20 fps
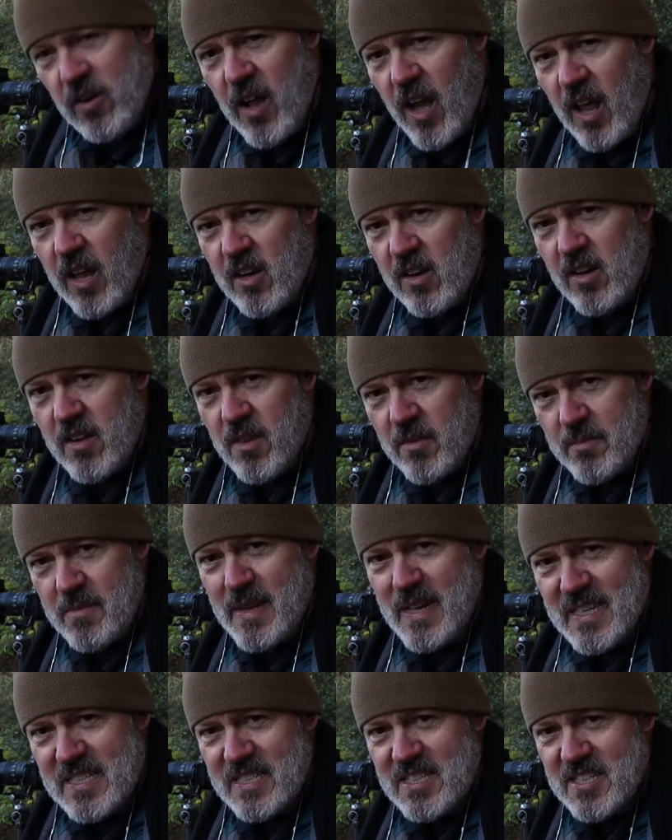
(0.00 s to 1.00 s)
color, the
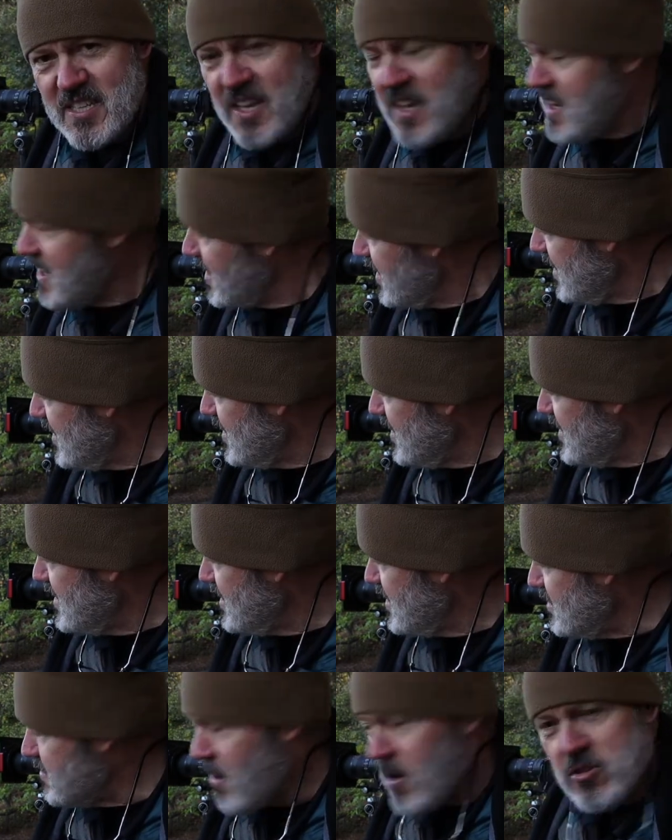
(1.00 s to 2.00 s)
mist,
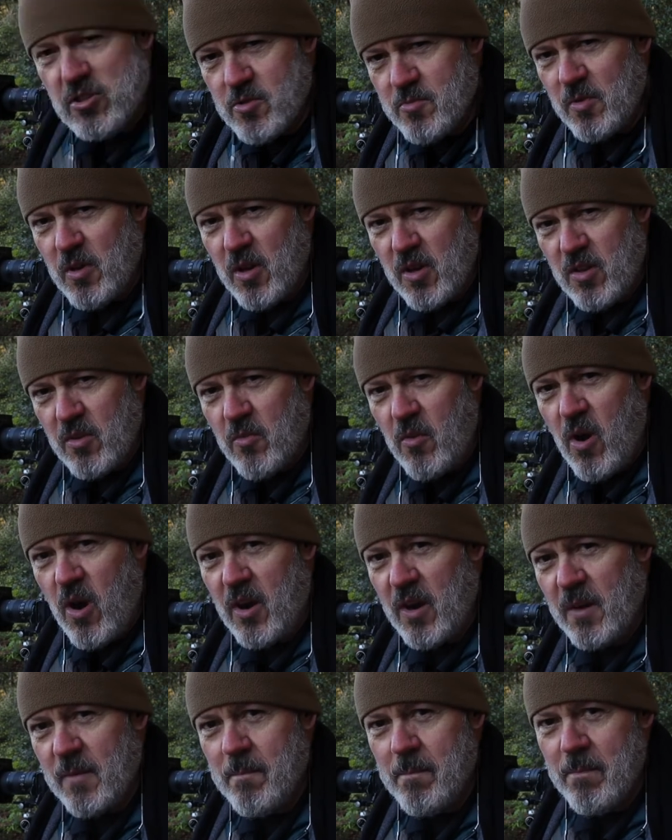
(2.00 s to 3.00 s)
the motion blur in the
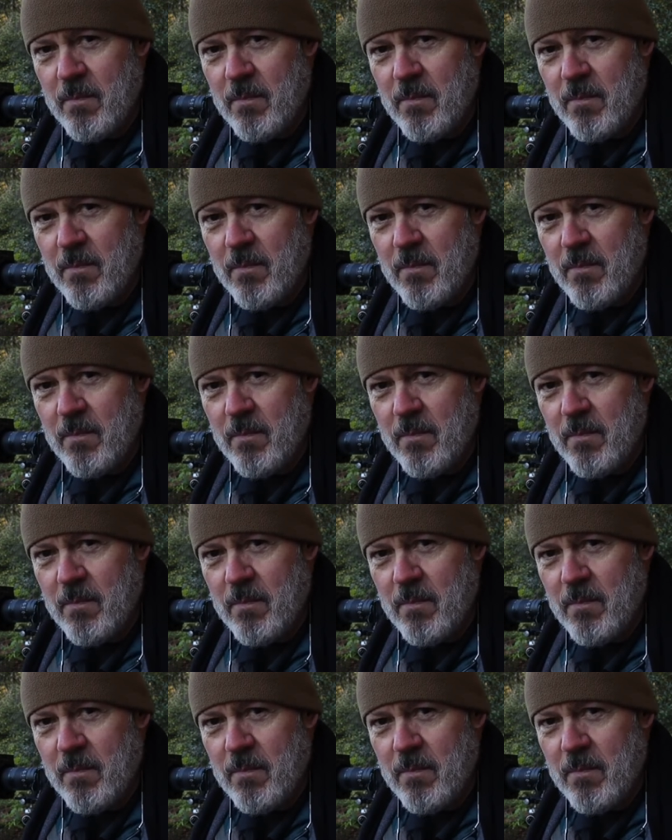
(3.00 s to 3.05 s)
water.